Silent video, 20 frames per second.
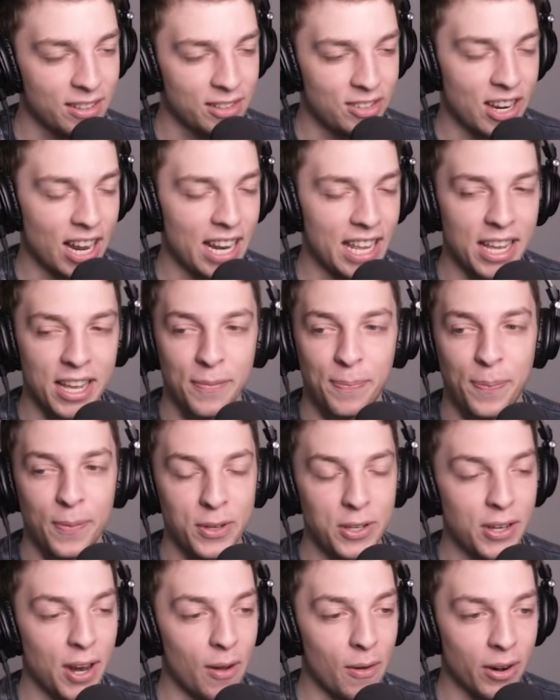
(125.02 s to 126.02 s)
Jelly,
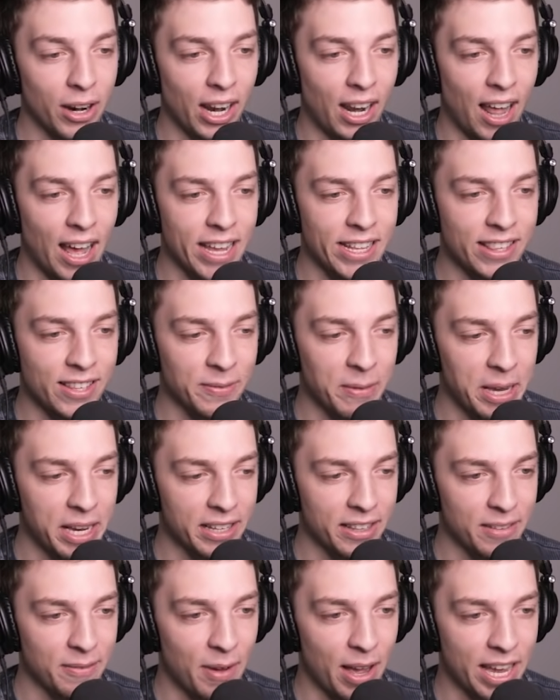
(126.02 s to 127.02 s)
you don't want to lie to me
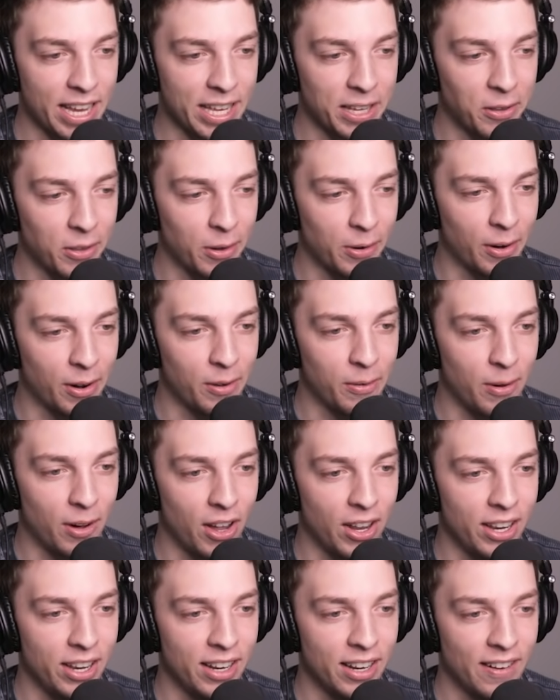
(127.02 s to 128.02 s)
because I might kill the wrong
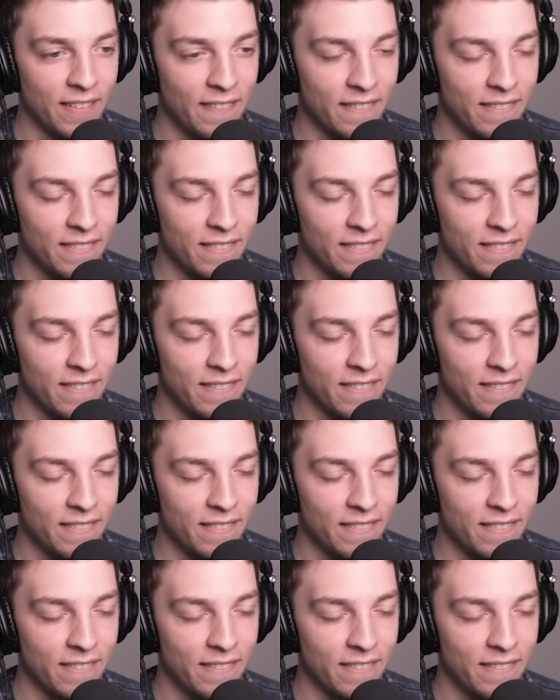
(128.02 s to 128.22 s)
one.